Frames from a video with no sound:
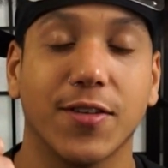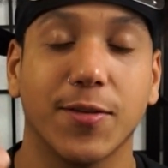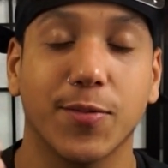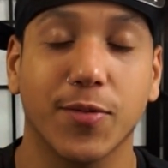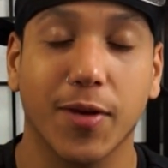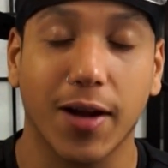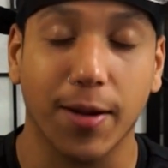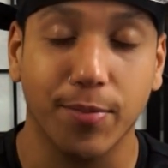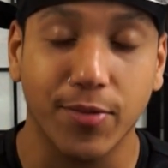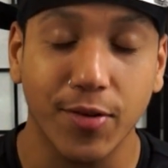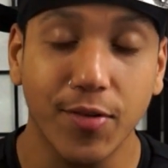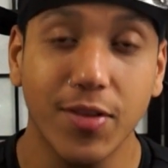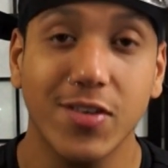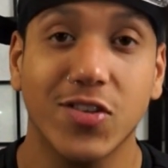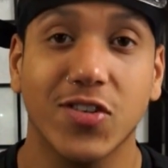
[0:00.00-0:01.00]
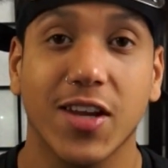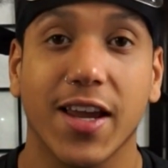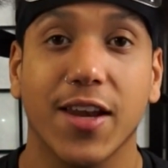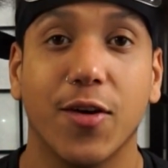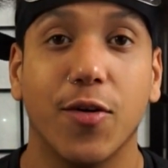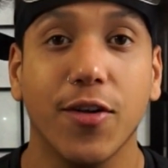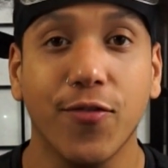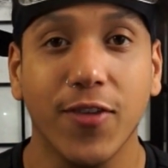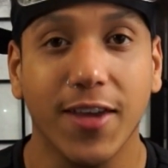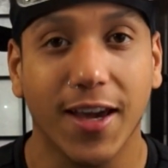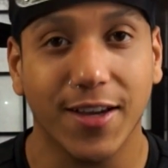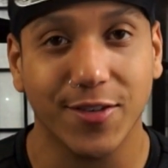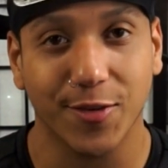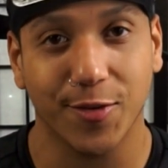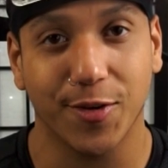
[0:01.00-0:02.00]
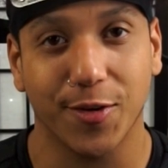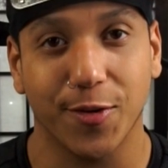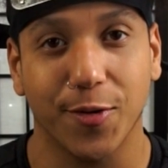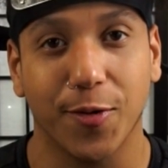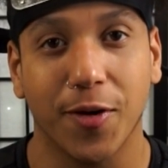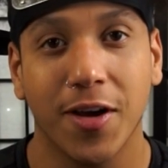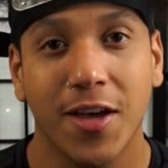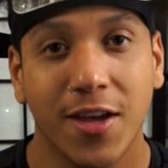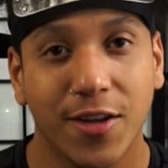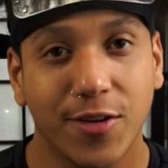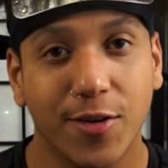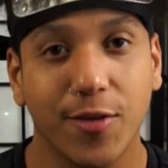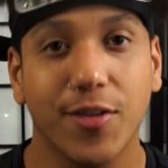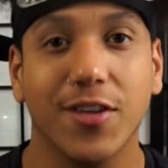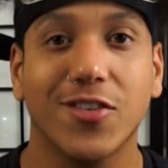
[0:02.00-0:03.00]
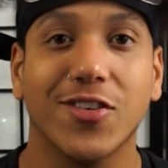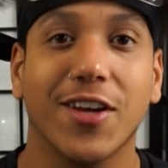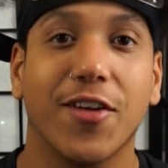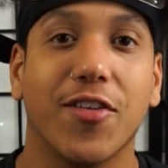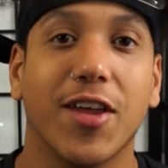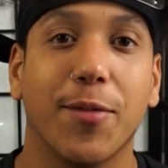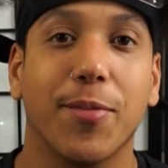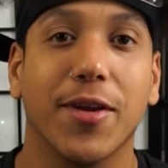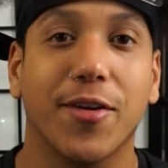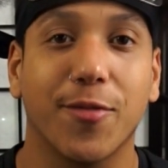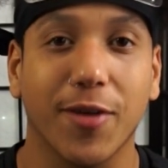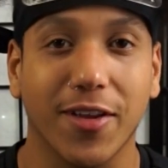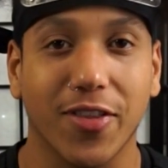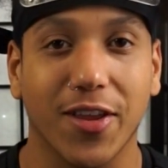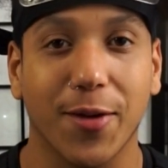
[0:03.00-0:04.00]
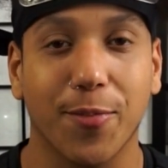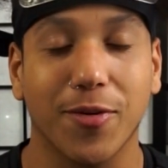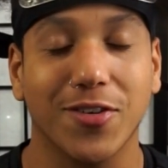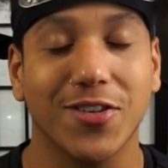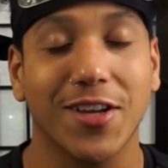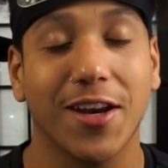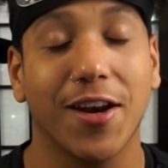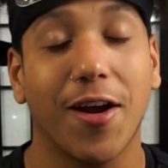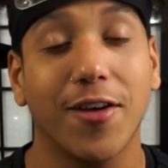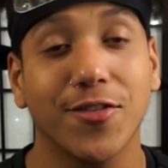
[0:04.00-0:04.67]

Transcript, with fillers: subscribe to this channel if you guys are new to this channel, that'd be greatly appreciated.